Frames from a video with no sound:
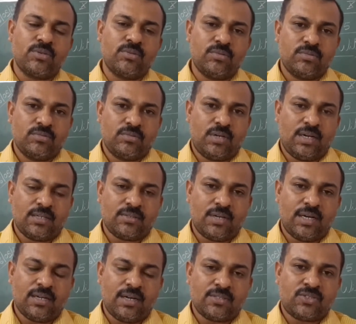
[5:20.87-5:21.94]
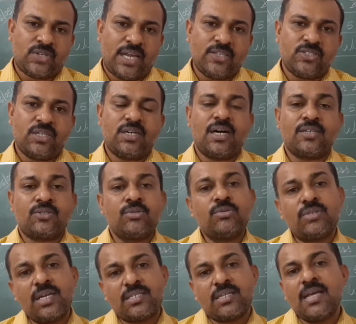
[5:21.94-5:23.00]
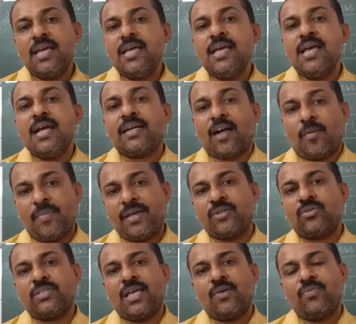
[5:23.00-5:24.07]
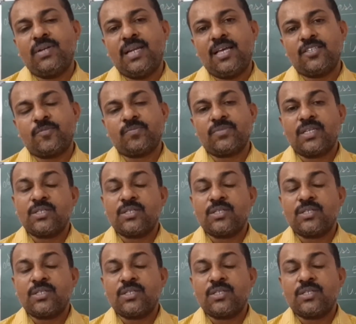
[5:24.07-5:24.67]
So a stranger, a tourist coming to their village,